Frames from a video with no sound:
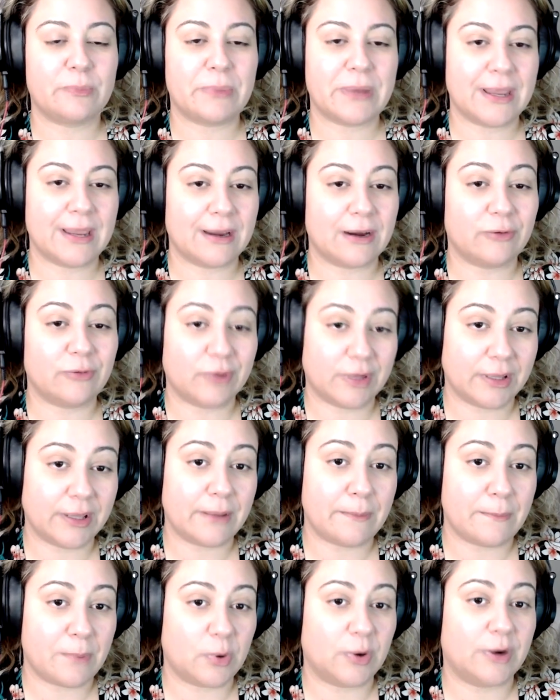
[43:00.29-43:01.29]
being a
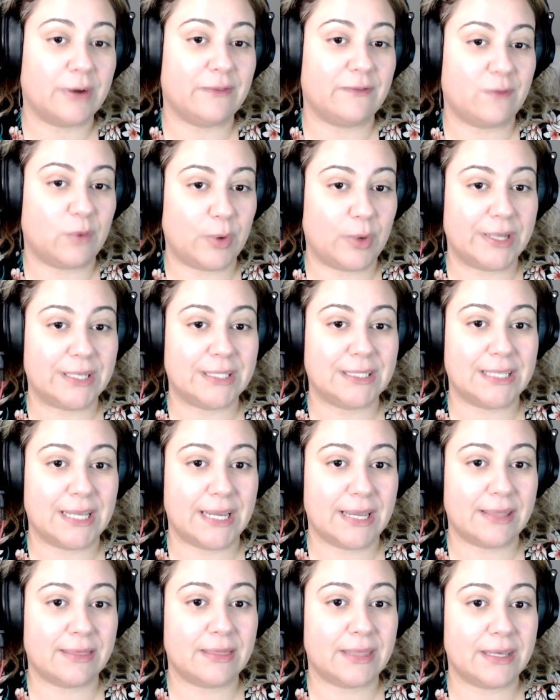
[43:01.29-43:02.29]
really important voice
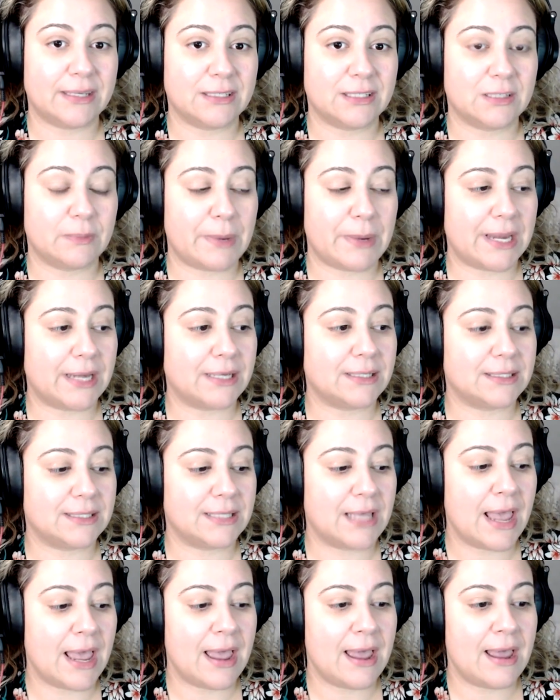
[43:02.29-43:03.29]
in this
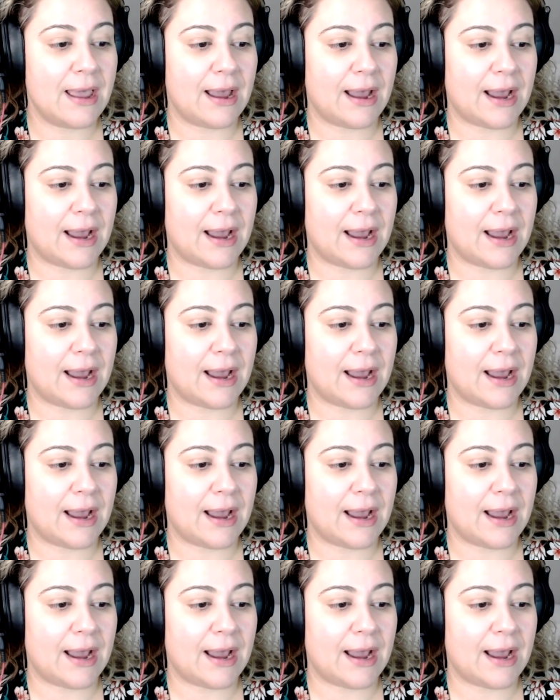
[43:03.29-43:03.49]
space.